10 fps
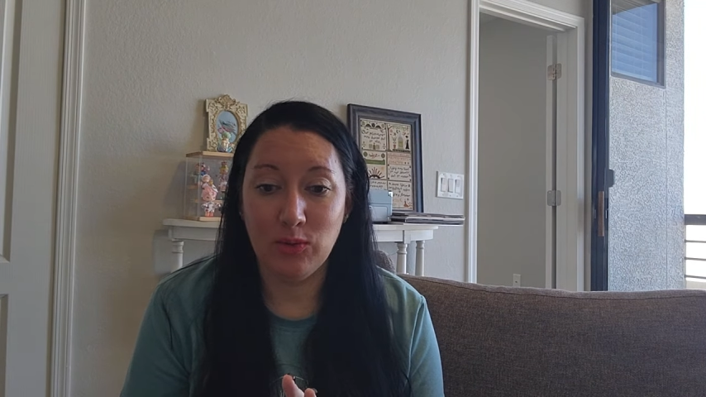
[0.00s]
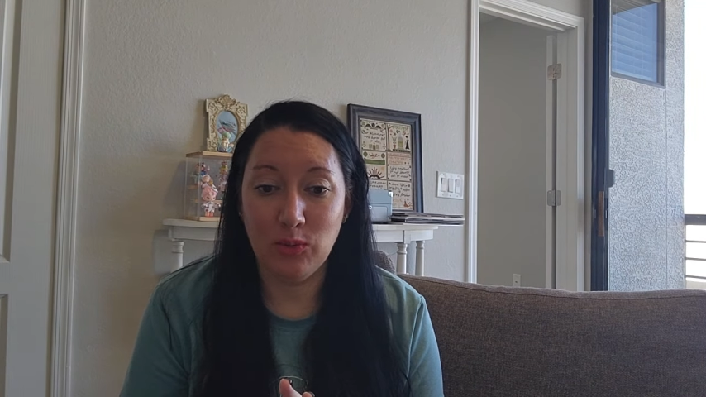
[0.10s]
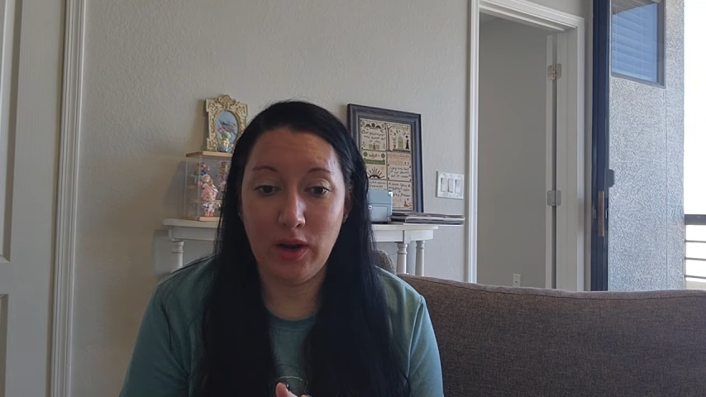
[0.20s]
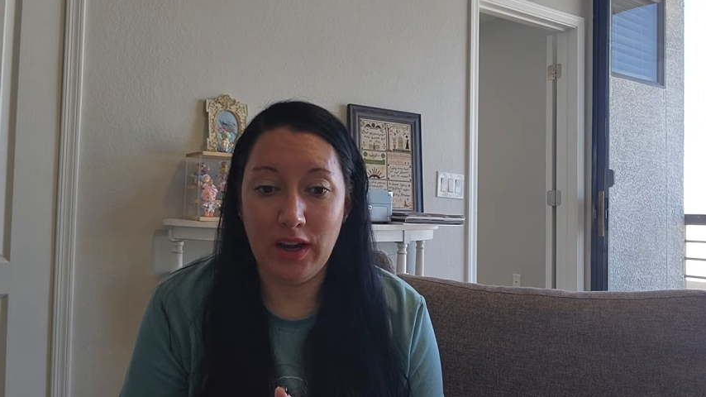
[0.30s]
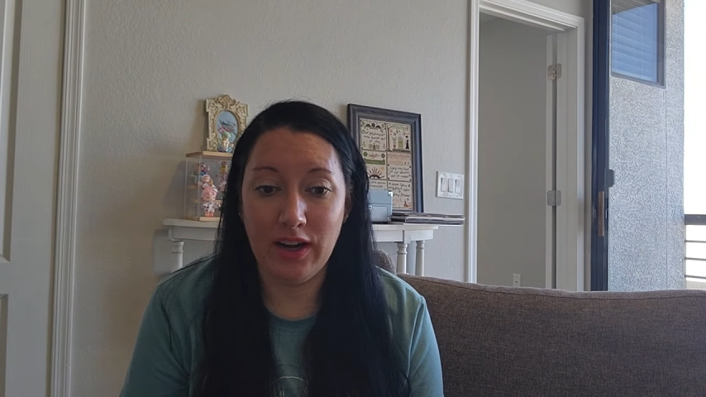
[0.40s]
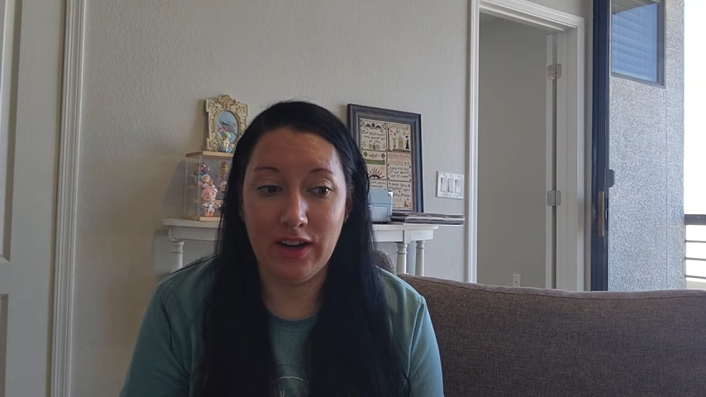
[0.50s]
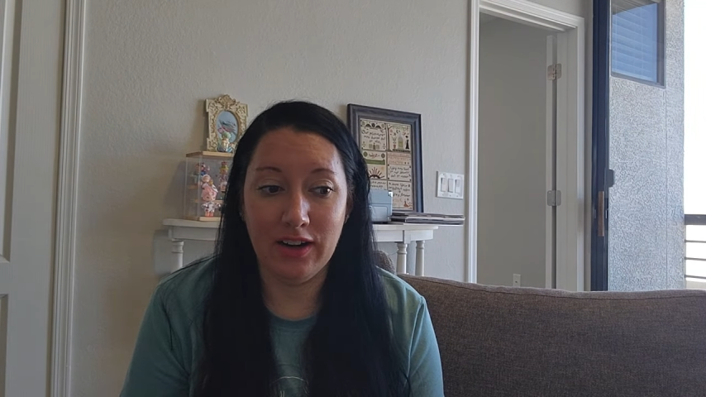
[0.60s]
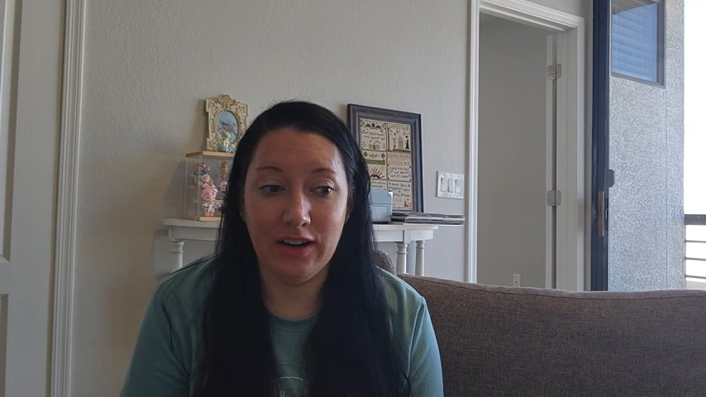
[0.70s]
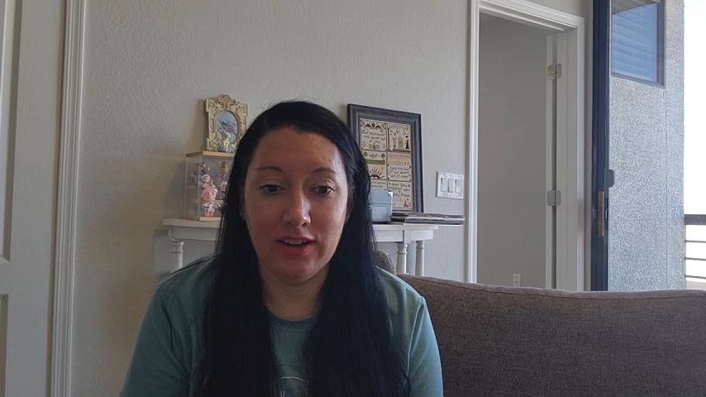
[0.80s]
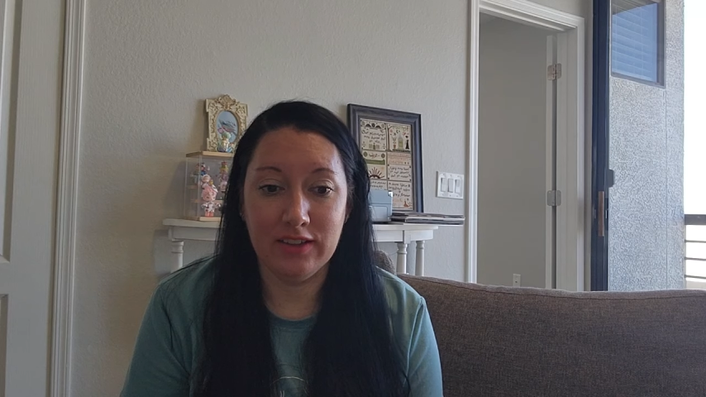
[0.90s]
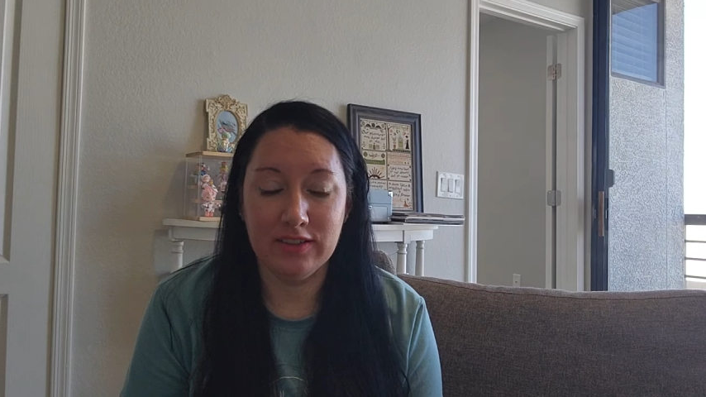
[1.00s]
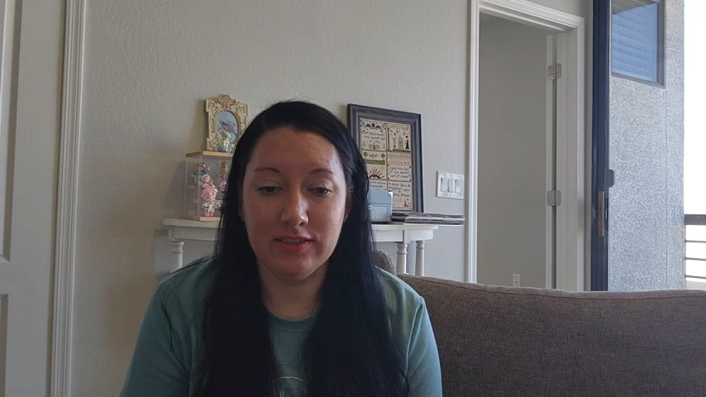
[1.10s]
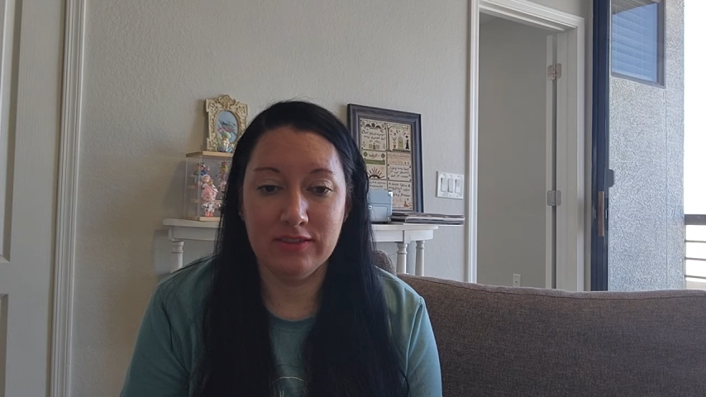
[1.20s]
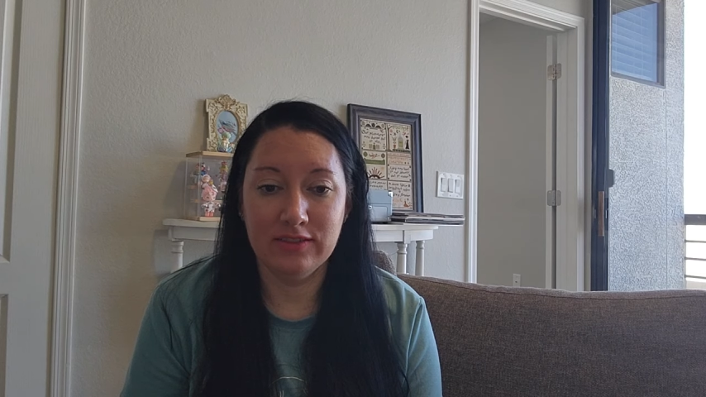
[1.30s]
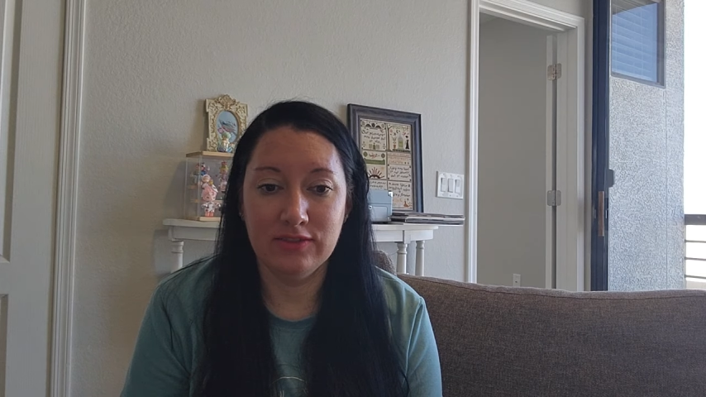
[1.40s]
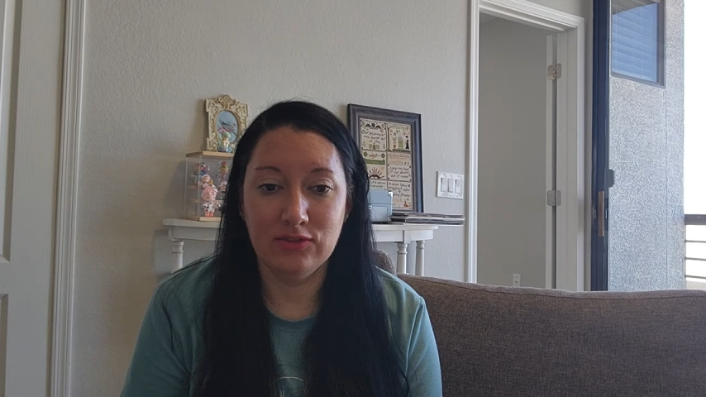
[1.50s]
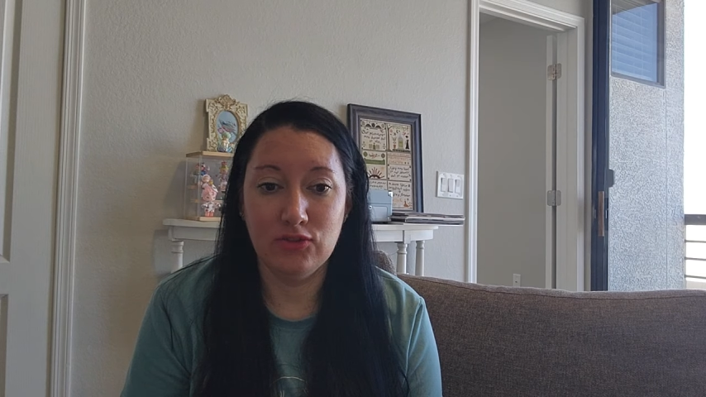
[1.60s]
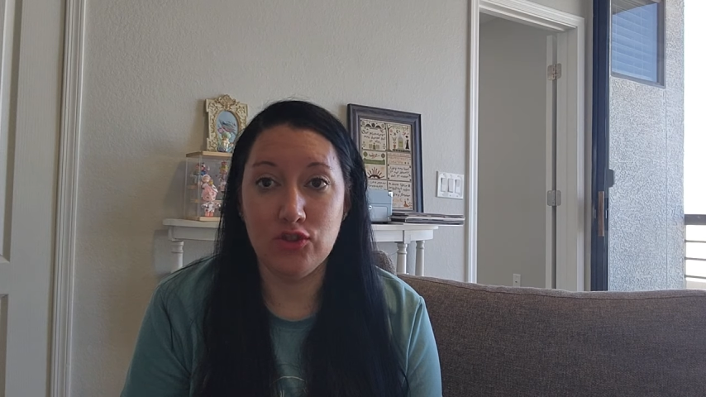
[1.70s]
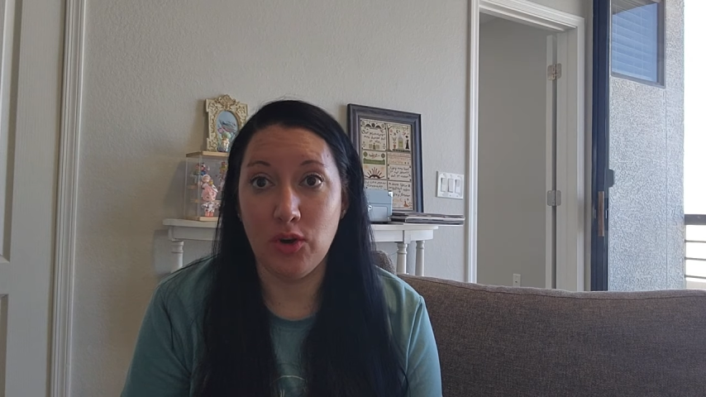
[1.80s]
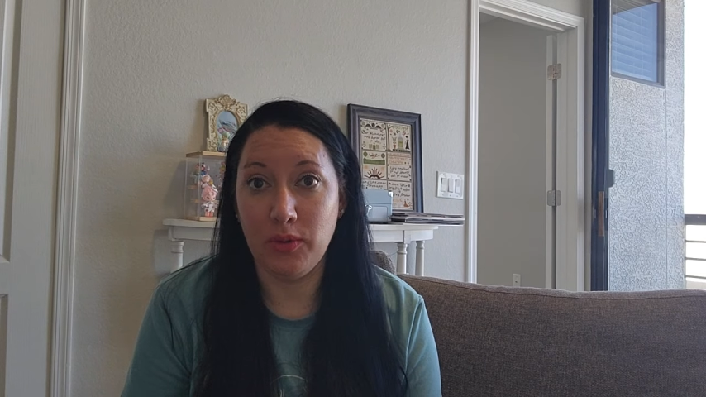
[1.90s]
where
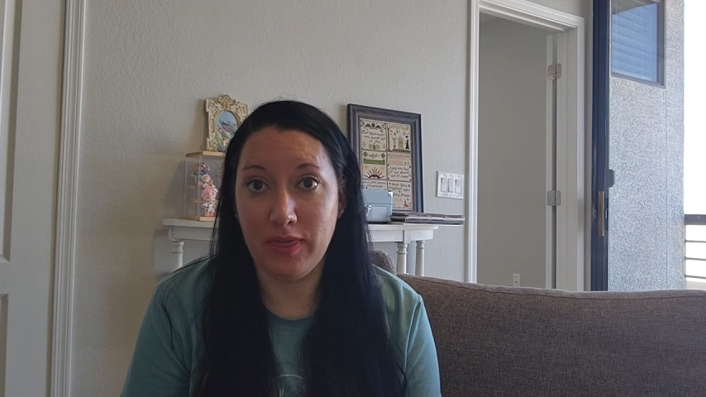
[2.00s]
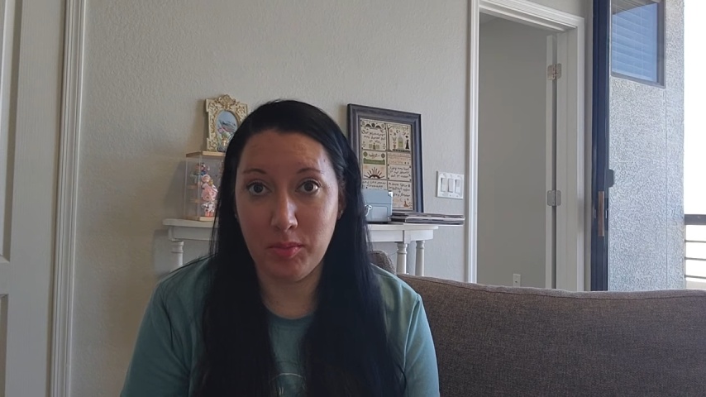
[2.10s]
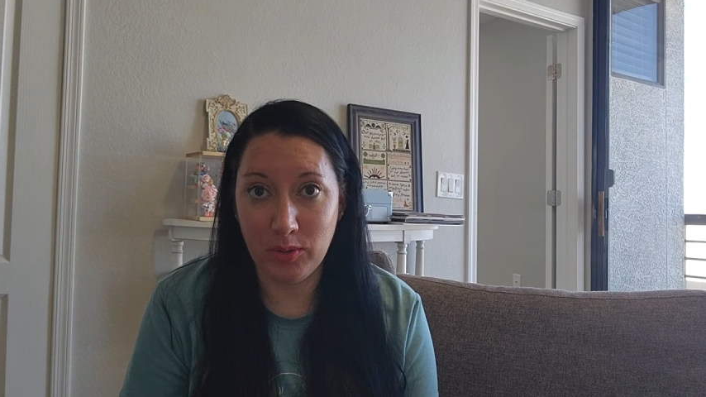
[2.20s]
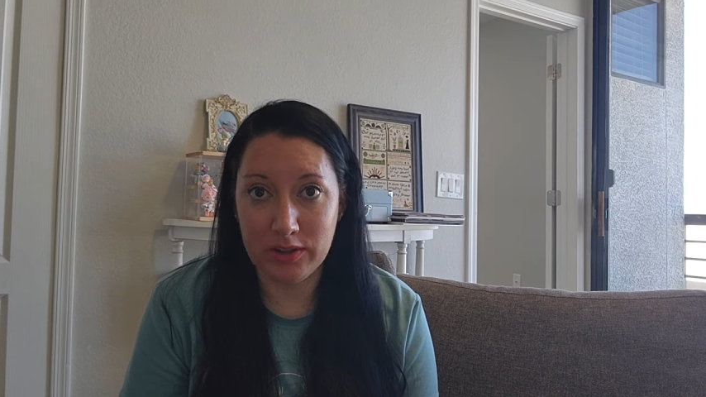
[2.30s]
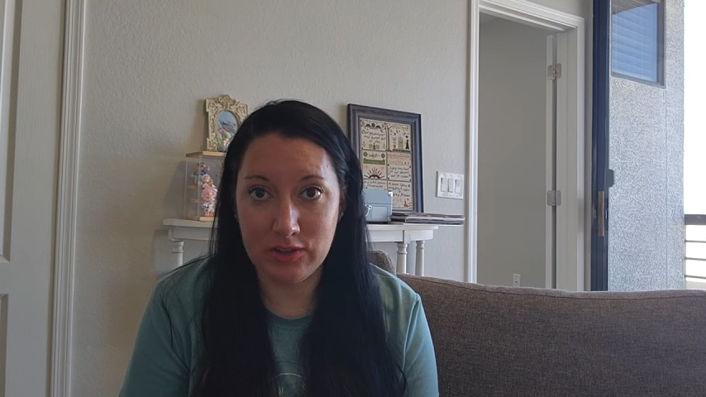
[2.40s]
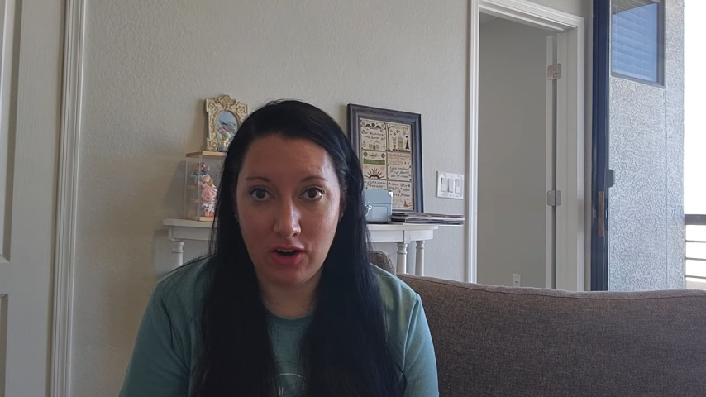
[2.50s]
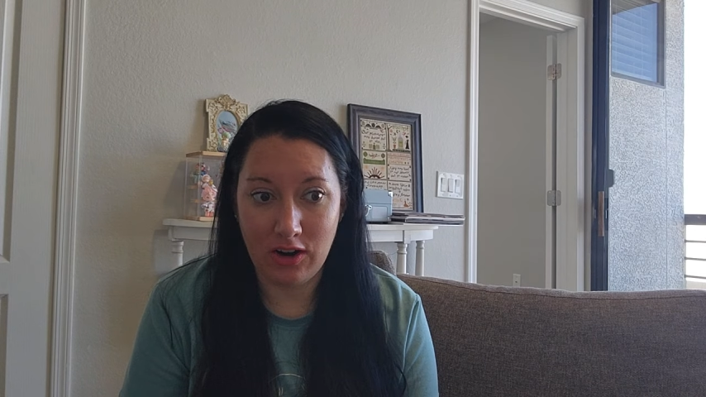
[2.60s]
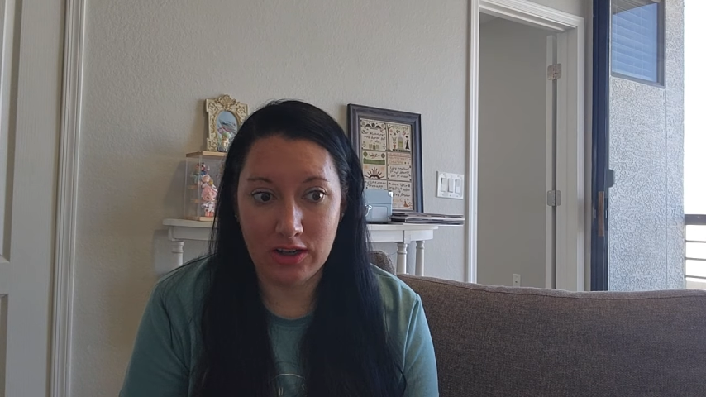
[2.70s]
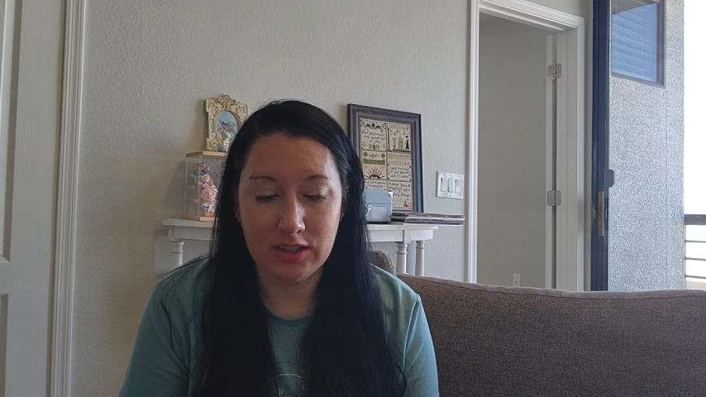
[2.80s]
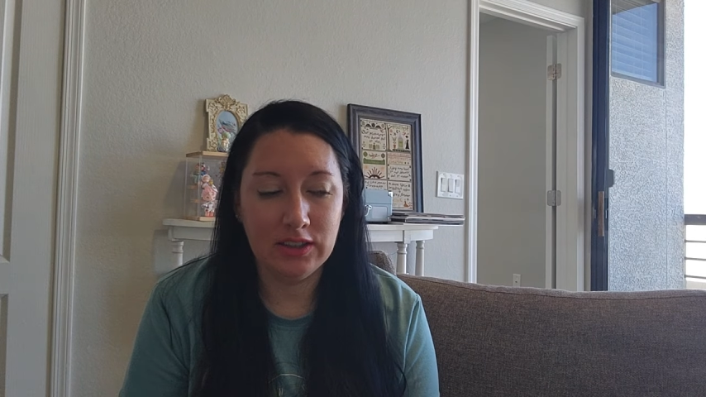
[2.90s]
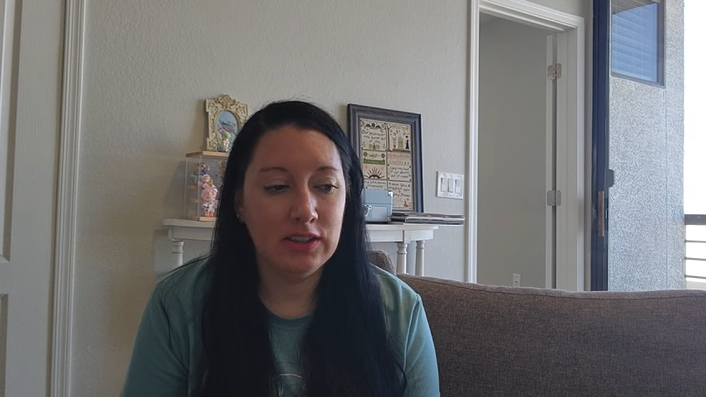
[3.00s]
Joe and the boys are,